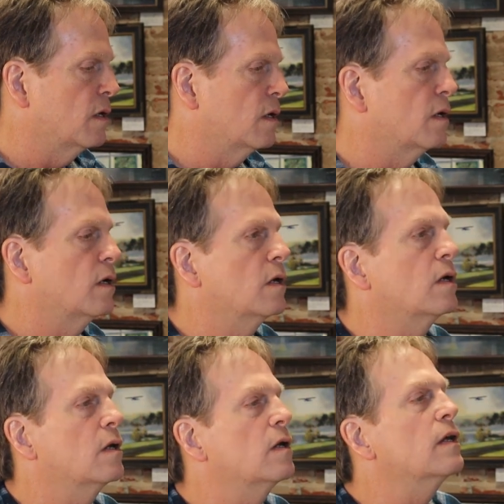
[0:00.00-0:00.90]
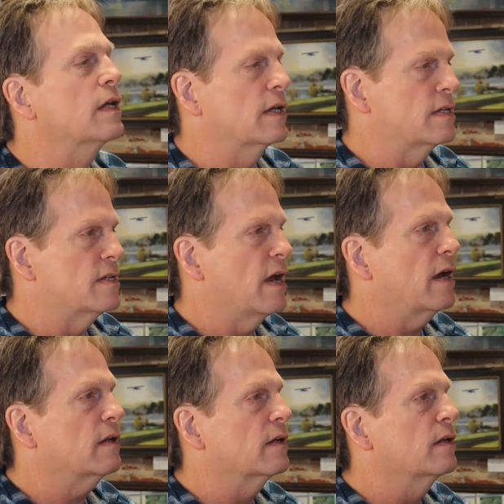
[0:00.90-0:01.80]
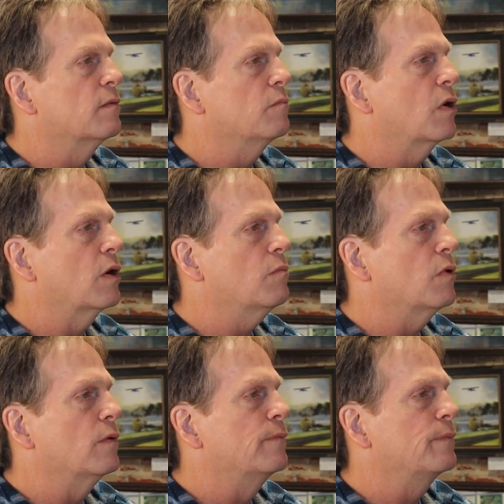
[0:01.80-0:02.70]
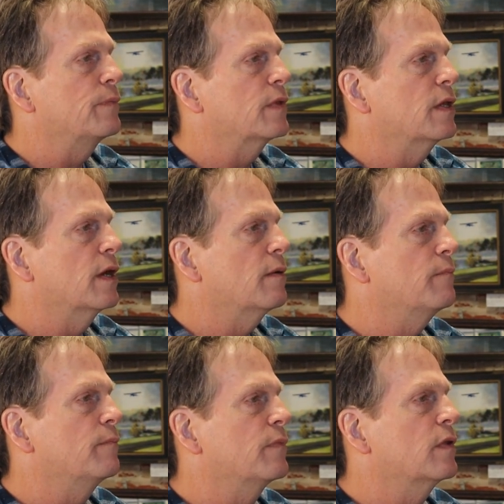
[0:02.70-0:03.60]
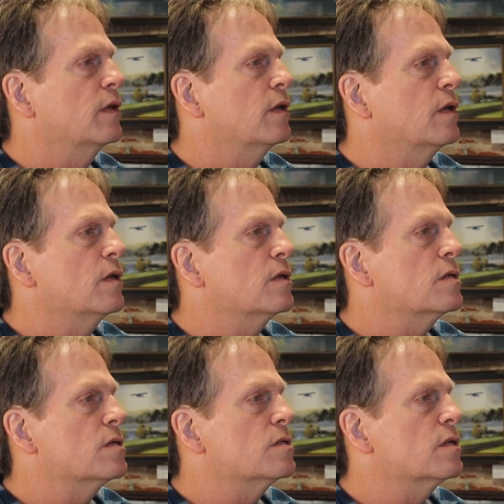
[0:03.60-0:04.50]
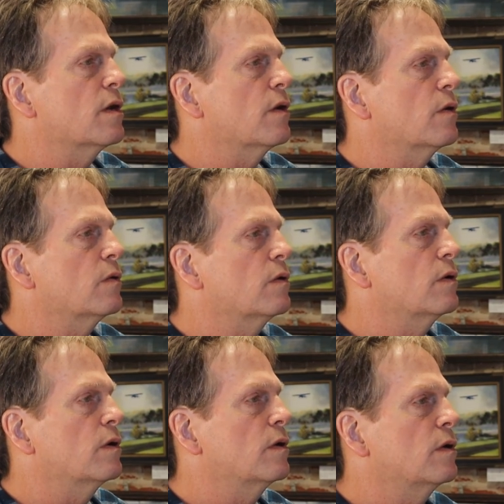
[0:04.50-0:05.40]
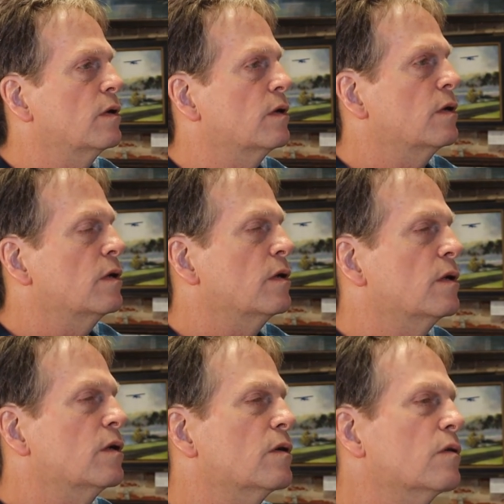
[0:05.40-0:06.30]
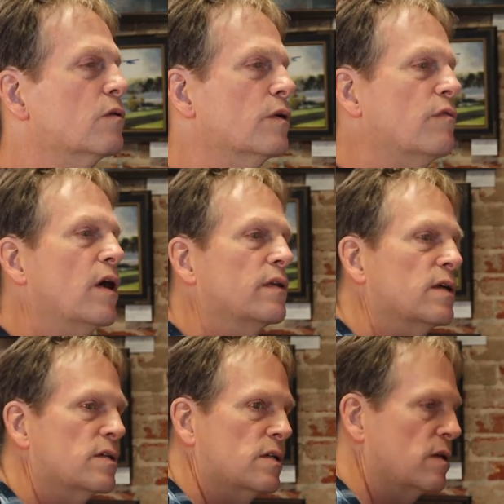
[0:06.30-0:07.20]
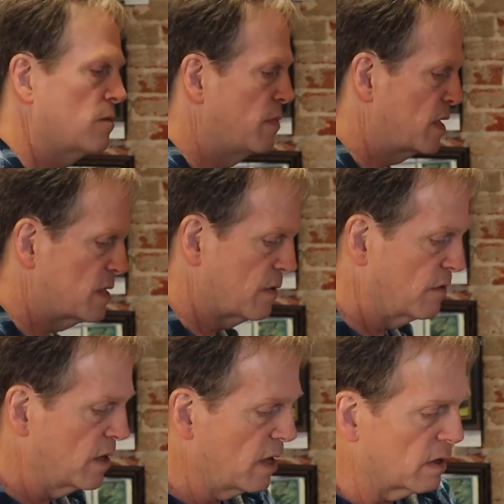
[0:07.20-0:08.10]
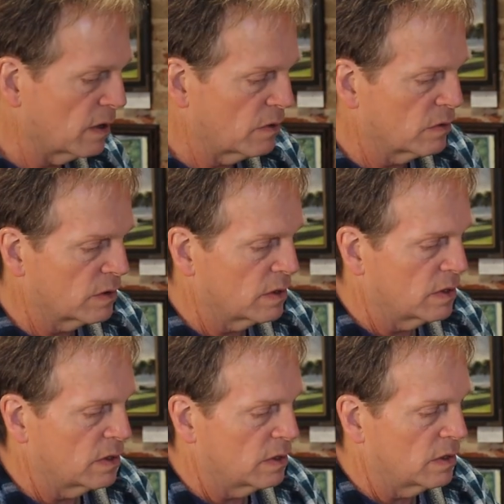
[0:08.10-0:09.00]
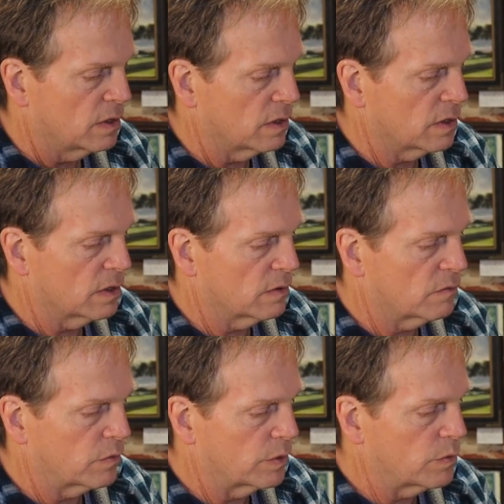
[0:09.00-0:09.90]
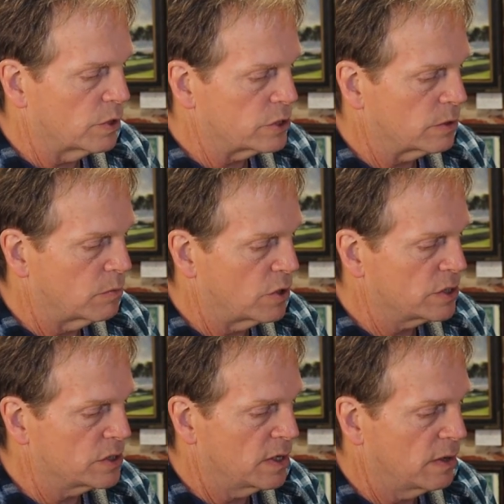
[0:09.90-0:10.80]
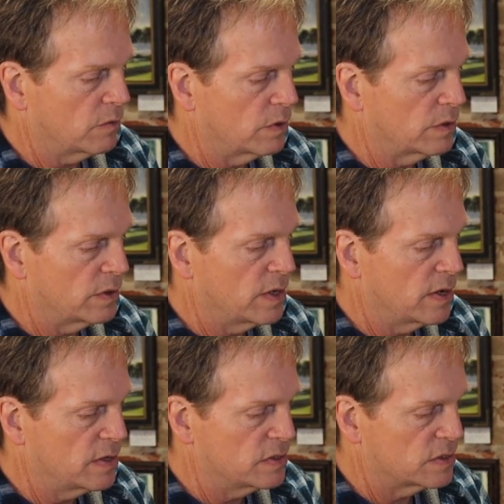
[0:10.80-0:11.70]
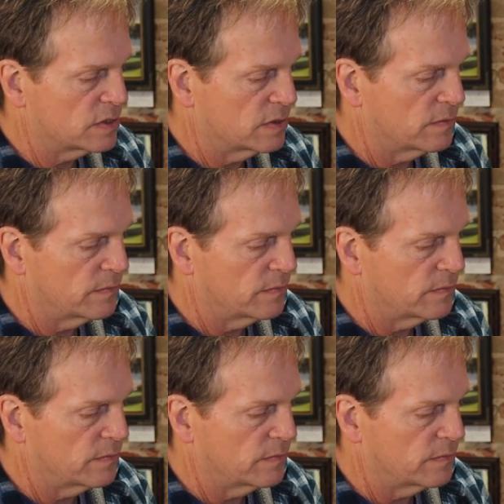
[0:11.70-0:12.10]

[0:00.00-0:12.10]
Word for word: Purple. Exactly, purple. Yeah. So we've got this little bits of yellow, and if we wash our brush out real nice,